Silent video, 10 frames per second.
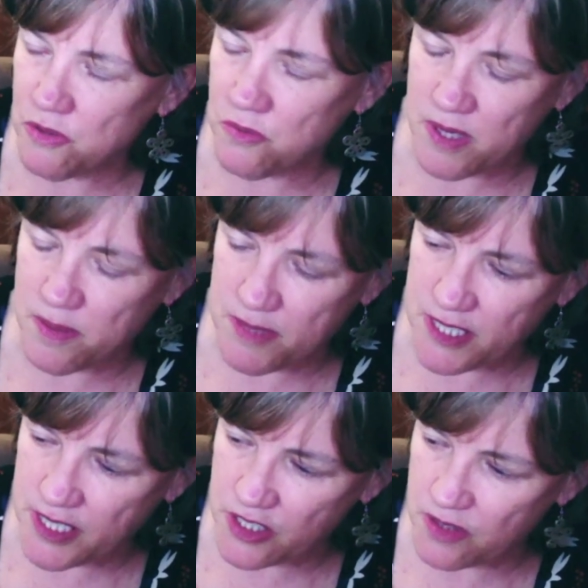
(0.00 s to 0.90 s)

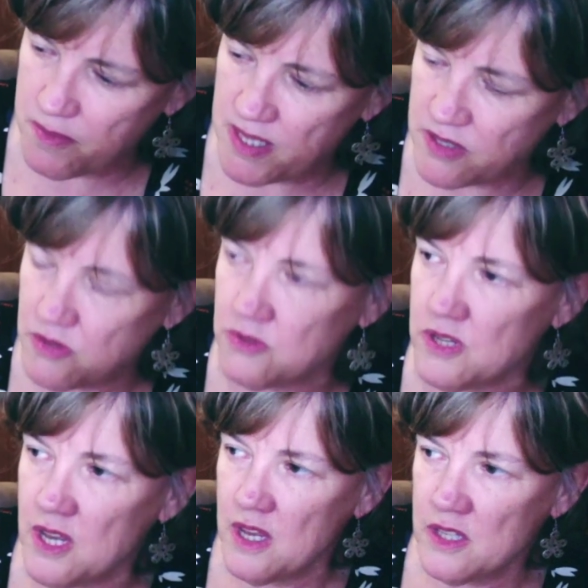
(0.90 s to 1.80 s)
recommendation that masks could
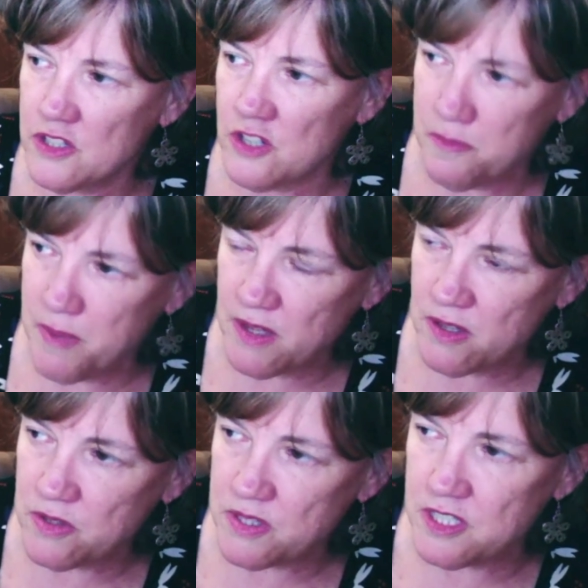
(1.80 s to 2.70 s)
stop being
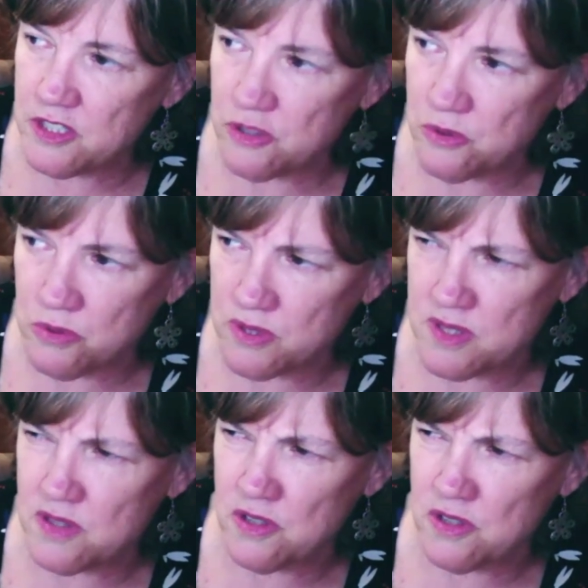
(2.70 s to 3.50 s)
used indoors,